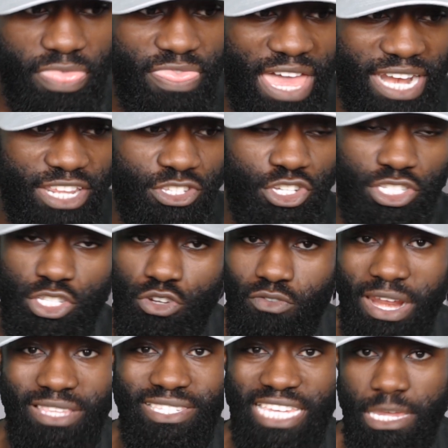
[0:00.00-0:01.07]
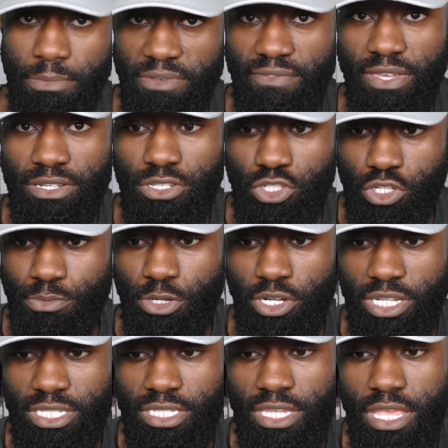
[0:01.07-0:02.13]
That is just the grand scheme of it. So to be
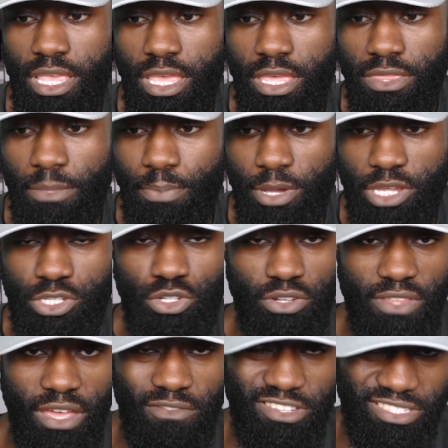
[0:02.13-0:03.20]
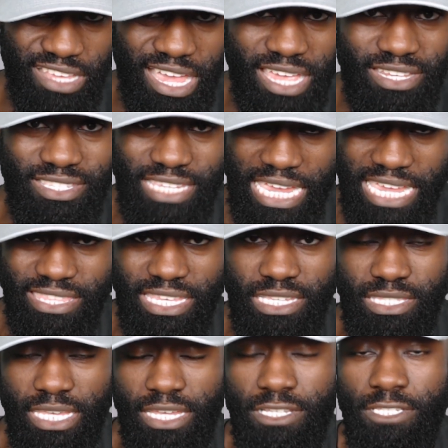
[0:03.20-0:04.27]
honest, the person on the other side saying
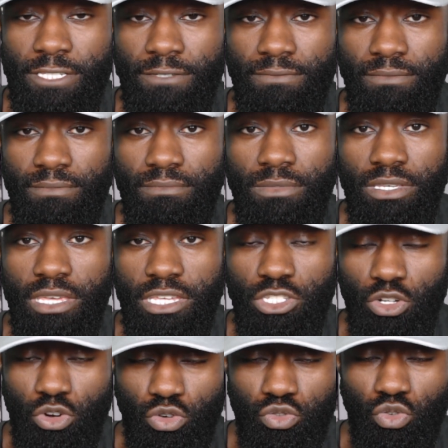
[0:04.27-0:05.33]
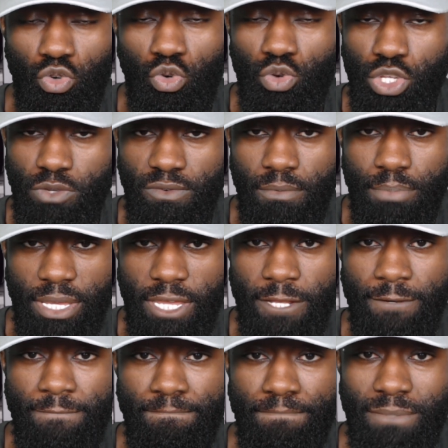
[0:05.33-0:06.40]
these things is a cruel human
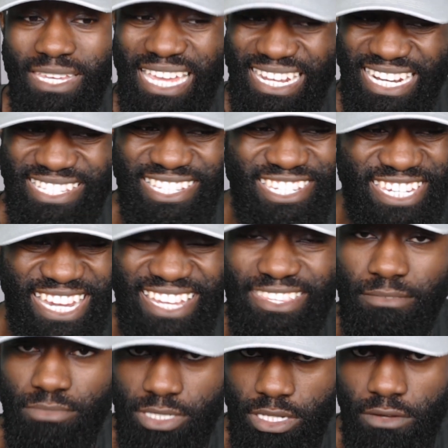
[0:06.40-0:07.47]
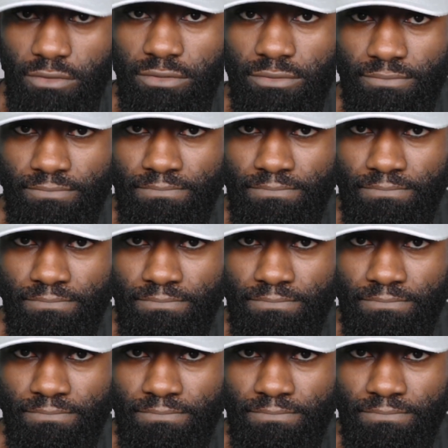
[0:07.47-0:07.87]
being and needs to check themselves.